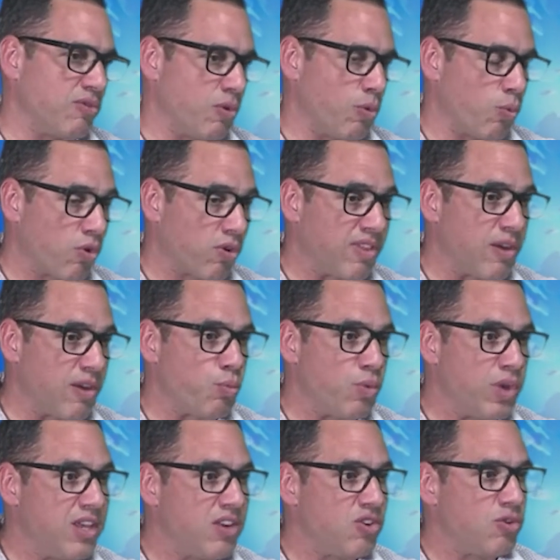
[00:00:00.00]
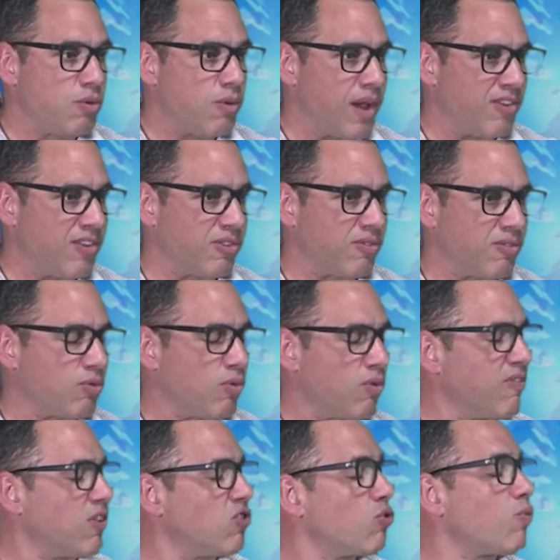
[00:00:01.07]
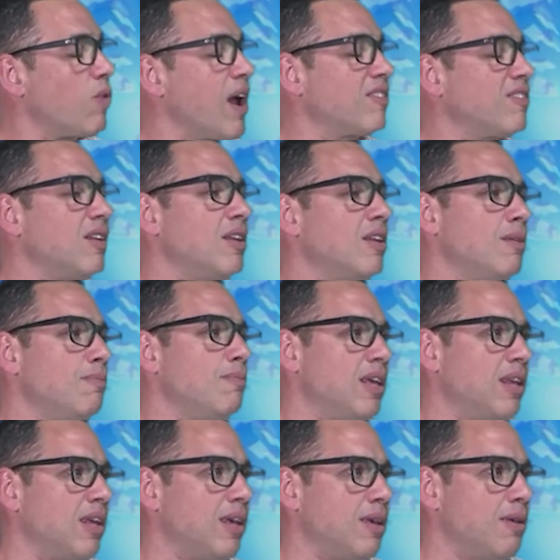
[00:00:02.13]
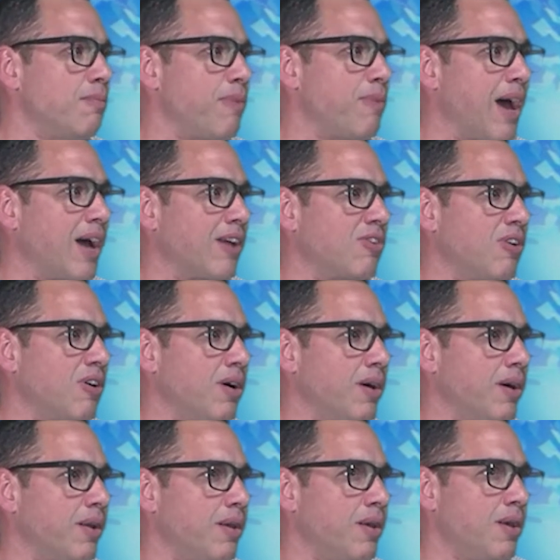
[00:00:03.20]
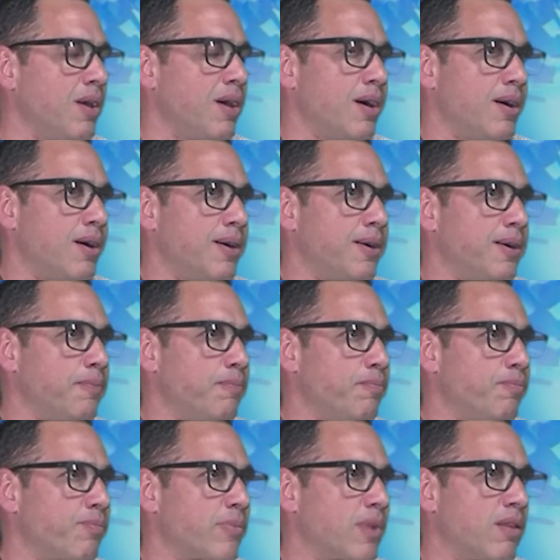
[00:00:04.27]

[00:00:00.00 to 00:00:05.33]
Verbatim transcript: the work that we do has a sort of a direct and immediate impact on um,